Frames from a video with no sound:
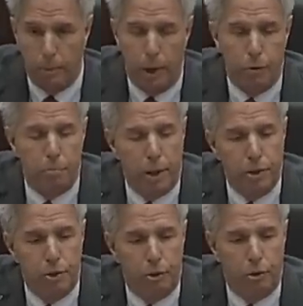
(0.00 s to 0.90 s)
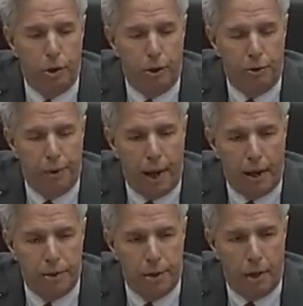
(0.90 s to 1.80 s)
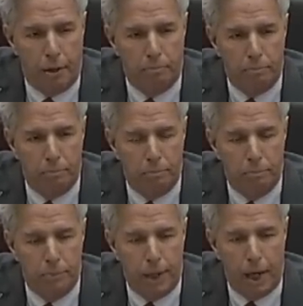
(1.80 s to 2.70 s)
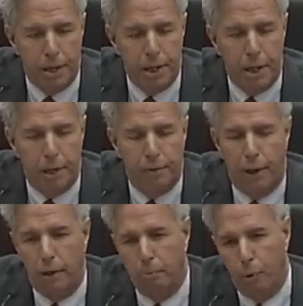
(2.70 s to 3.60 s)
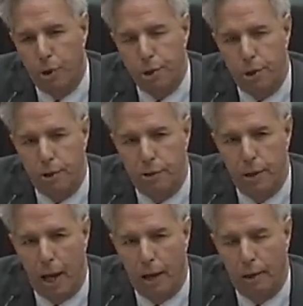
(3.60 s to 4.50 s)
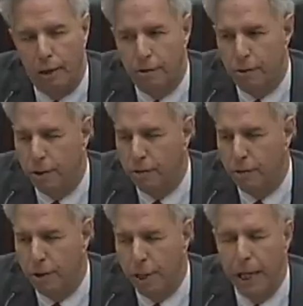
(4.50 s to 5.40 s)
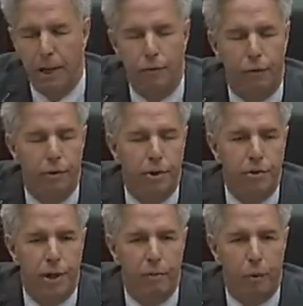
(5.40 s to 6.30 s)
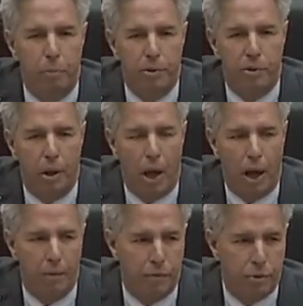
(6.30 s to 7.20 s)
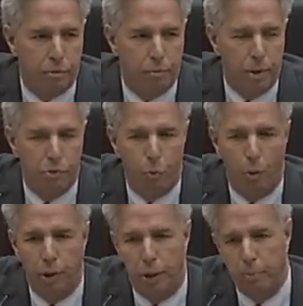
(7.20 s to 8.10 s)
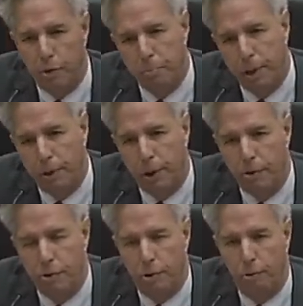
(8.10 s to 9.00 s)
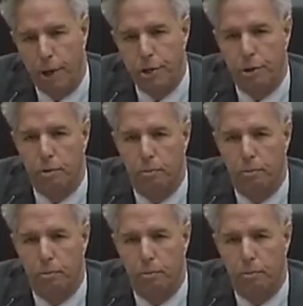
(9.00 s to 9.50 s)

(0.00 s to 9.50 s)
It was mentioned earlier that the idea that abortion is needed to save women's lives is one that must be under consideration.